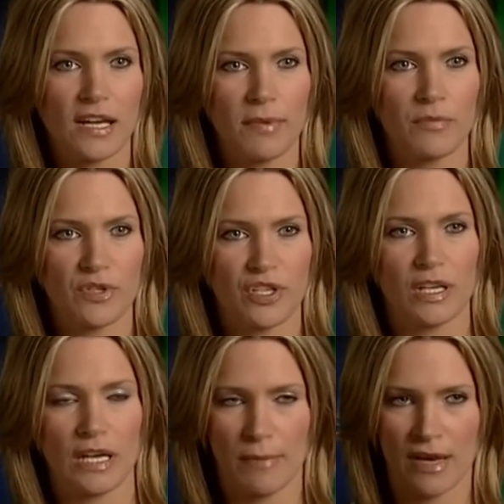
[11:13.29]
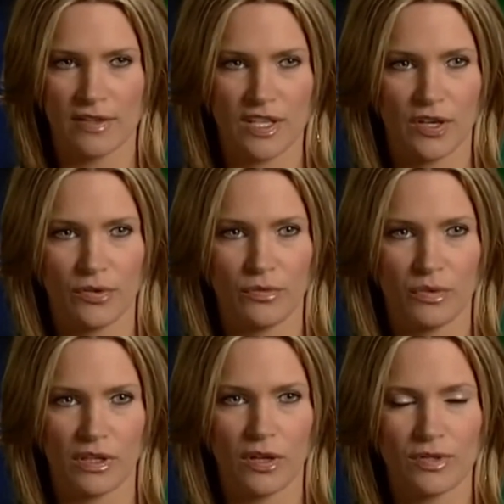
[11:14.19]
didn't have that kind
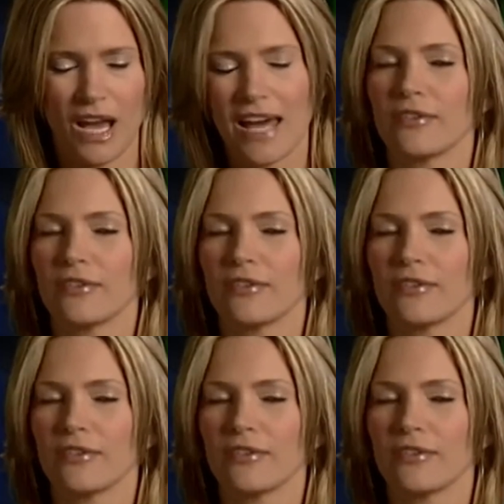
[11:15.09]
of uh,